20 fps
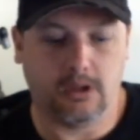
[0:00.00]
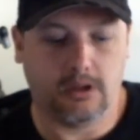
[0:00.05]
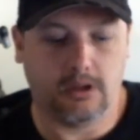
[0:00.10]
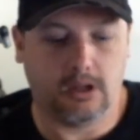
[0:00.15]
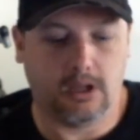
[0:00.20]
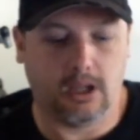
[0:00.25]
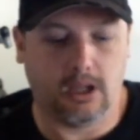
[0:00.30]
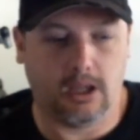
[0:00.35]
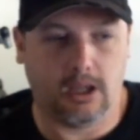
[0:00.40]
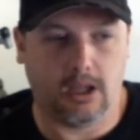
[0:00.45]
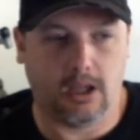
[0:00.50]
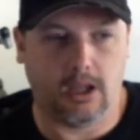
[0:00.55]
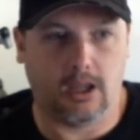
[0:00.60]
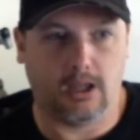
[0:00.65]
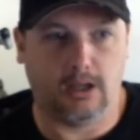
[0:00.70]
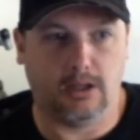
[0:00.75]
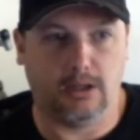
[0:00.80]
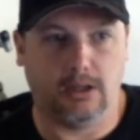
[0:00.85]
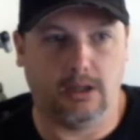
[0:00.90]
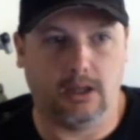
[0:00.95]

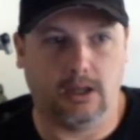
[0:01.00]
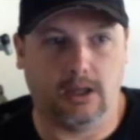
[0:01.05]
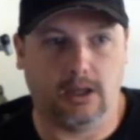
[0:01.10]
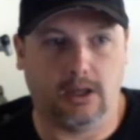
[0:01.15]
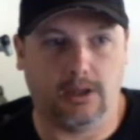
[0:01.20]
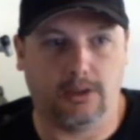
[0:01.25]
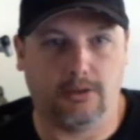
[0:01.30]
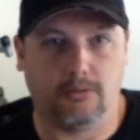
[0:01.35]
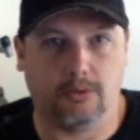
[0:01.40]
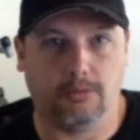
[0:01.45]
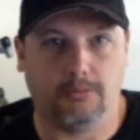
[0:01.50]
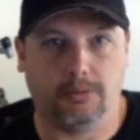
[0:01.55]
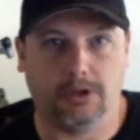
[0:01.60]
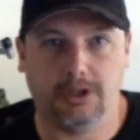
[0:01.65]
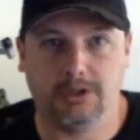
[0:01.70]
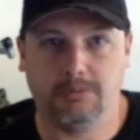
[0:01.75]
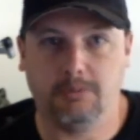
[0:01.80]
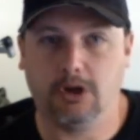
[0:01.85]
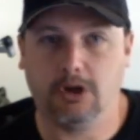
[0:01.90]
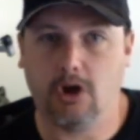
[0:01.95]
and the
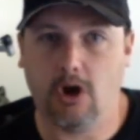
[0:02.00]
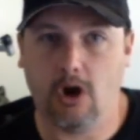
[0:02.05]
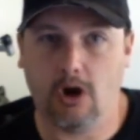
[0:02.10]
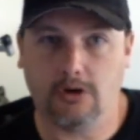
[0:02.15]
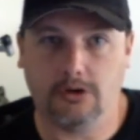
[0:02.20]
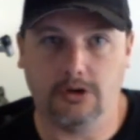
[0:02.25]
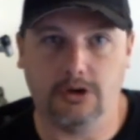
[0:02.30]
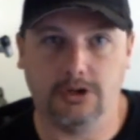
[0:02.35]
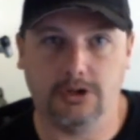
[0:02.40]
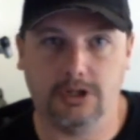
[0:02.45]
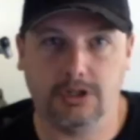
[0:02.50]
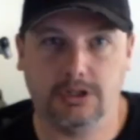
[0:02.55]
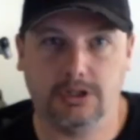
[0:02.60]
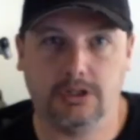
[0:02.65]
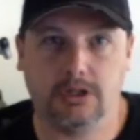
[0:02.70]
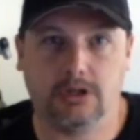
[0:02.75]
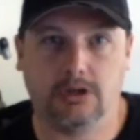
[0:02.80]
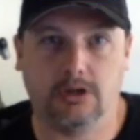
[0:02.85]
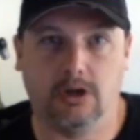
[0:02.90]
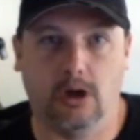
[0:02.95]
replacement
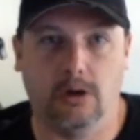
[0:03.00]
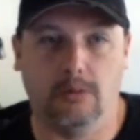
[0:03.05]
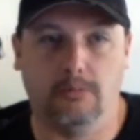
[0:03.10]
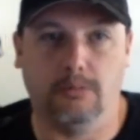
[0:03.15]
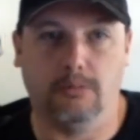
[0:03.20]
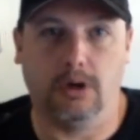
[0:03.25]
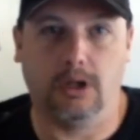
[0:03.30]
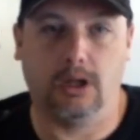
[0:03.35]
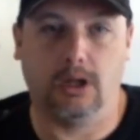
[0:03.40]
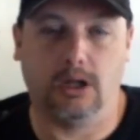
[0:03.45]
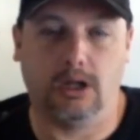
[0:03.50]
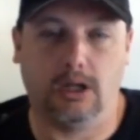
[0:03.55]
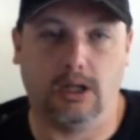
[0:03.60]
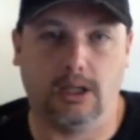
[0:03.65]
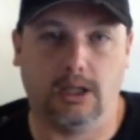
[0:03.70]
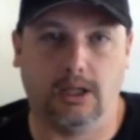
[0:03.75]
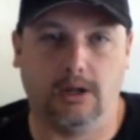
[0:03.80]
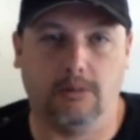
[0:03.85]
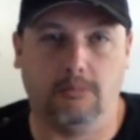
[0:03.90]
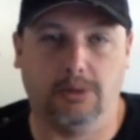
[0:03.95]
cartridges come
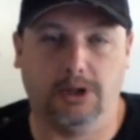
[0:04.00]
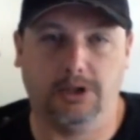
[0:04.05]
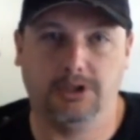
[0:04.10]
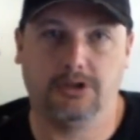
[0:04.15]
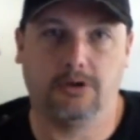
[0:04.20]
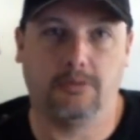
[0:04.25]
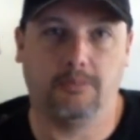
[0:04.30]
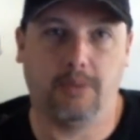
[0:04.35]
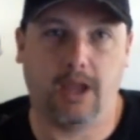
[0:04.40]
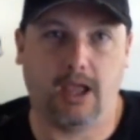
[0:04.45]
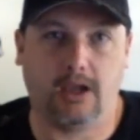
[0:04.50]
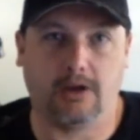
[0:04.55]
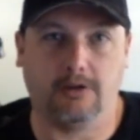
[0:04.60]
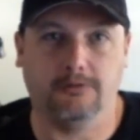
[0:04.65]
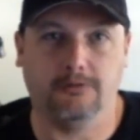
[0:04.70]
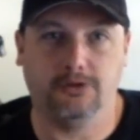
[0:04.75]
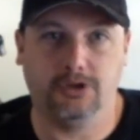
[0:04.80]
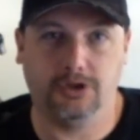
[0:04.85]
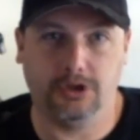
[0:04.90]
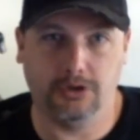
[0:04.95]
in a blister pack
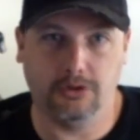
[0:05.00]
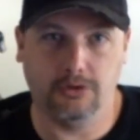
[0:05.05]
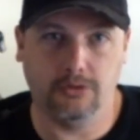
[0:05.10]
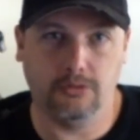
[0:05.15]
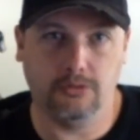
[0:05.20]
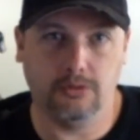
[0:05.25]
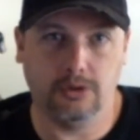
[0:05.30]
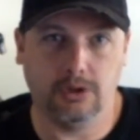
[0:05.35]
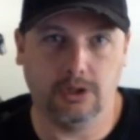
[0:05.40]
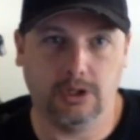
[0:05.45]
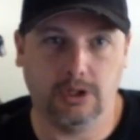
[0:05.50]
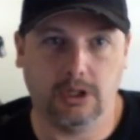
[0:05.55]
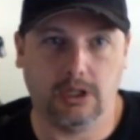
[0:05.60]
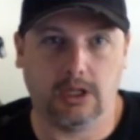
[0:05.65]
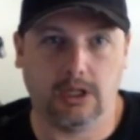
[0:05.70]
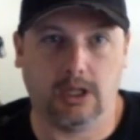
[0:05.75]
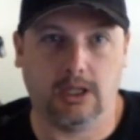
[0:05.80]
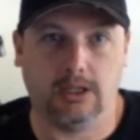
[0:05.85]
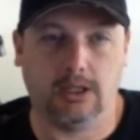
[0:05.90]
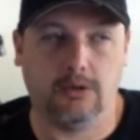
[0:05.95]
of 2,
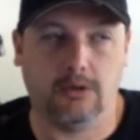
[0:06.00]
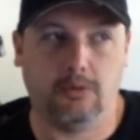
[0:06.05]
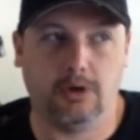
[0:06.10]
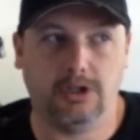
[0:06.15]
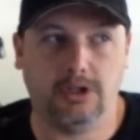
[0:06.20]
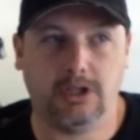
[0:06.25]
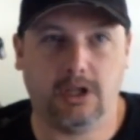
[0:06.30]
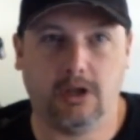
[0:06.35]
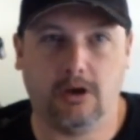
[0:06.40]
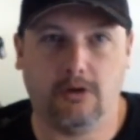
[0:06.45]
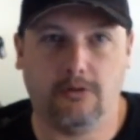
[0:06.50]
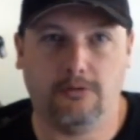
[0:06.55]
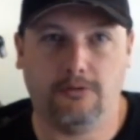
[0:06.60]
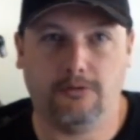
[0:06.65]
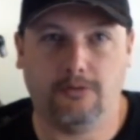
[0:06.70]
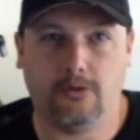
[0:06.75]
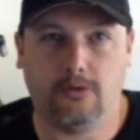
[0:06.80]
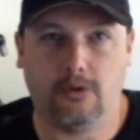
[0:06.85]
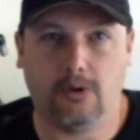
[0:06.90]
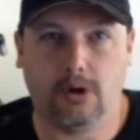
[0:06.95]
and they retail
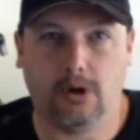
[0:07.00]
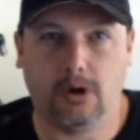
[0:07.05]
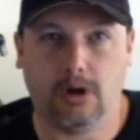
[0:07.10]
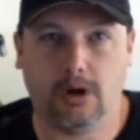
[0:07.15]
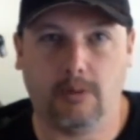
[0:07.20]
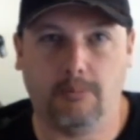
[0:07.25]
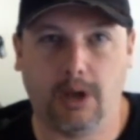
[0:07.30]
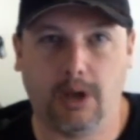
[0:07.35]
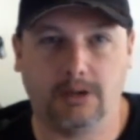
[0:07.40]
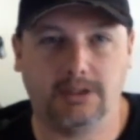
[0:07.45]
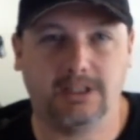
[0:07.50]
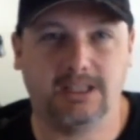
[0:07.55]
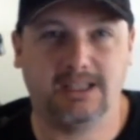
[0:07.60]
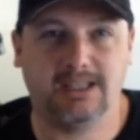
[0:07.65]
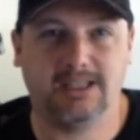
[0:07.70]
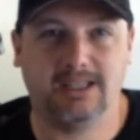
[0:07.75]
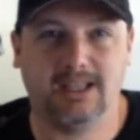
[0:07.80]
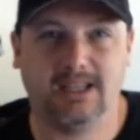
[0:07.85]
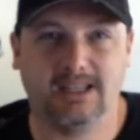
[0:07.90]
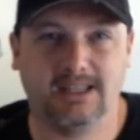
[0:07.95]
for about
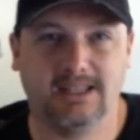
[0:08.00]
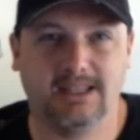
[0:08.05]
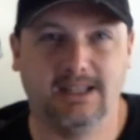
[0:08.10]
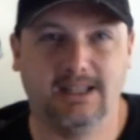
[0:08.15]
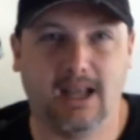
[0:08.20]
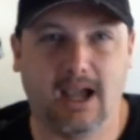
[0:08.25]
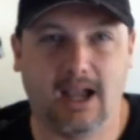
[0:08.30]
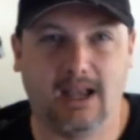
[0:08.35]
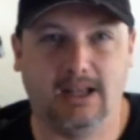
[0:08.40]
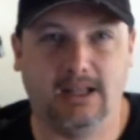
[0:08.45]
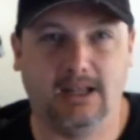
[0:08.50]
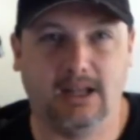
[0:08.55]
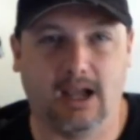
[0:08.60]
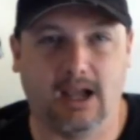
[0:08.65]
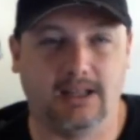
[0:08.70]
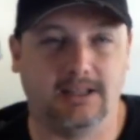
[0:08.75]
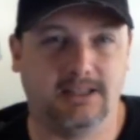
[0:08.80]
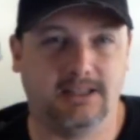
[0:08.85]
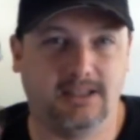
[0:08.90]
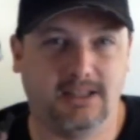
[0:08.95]
$6.99,
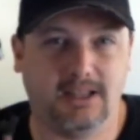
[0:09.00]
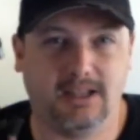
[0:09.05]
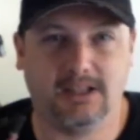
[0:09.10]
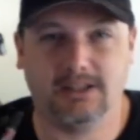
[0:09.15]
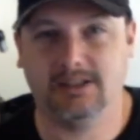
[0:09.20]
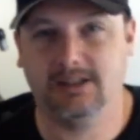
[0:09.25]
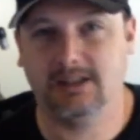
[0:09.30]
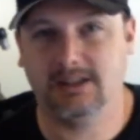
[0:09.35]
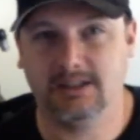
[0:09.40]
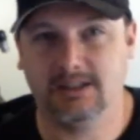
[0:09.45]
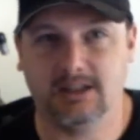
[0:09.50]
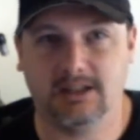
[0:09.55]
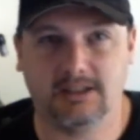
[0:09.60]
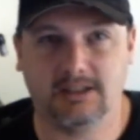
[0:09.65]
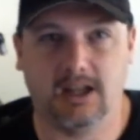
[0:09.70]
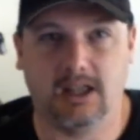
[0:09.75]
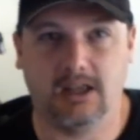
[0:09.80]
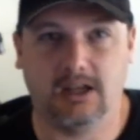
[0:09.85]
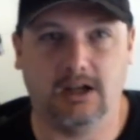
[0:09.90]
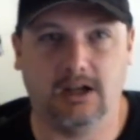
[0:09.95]
$6 to
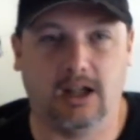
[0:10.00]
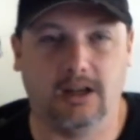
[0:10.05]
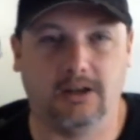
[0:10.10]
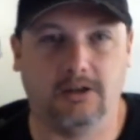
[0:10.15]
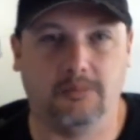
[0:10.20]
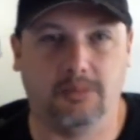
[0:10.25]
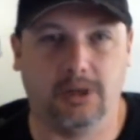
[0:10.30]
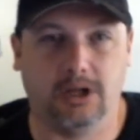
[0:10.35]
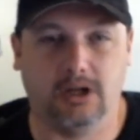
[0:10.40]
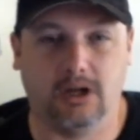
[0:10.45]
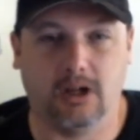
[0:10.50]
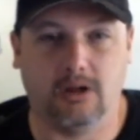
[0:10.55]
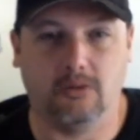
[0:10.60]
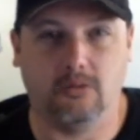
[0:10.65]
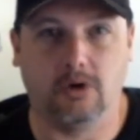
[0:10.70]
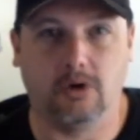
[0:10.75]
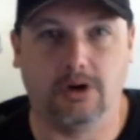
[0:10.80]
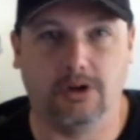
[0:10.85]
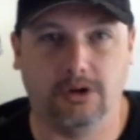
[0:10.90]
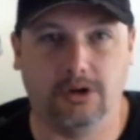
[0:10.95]
$6.99, depending on
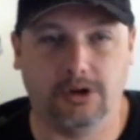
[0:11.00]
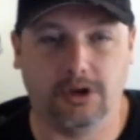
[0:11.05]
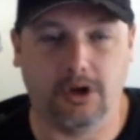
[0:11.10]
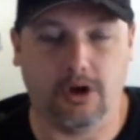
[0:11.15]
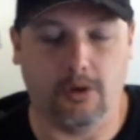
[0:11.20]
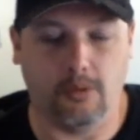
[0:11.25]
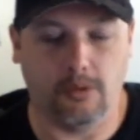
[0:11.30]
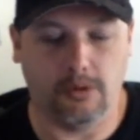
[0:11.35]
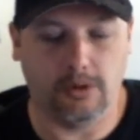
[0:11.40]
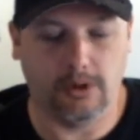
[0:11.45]
where you go.